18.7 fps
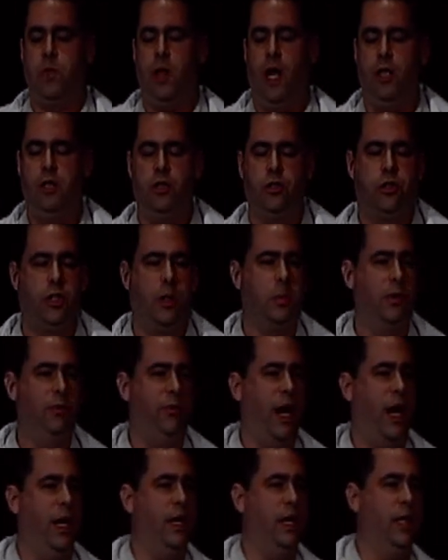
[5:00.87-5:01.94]
and you're
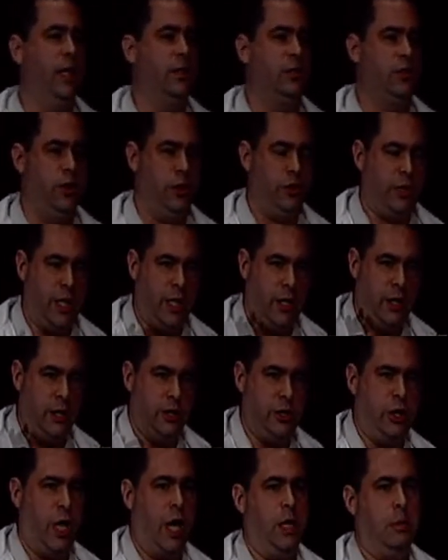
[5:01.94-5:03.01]
subdividing it, so you're taking a
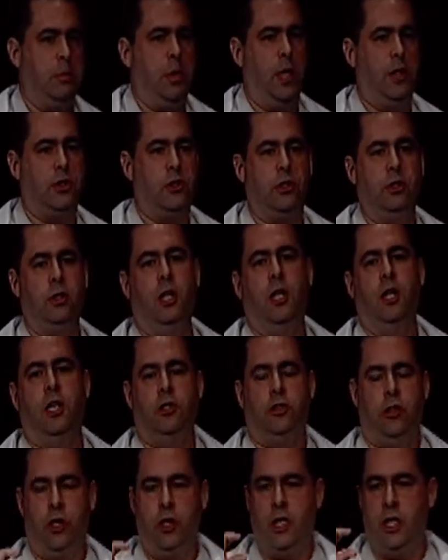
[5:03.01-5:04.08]
giant puzzle,
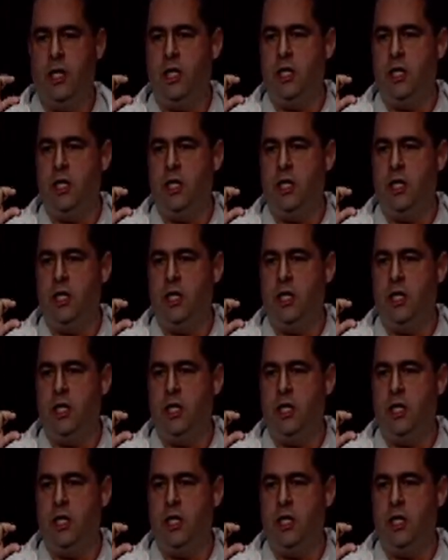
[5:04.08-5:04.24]
turning it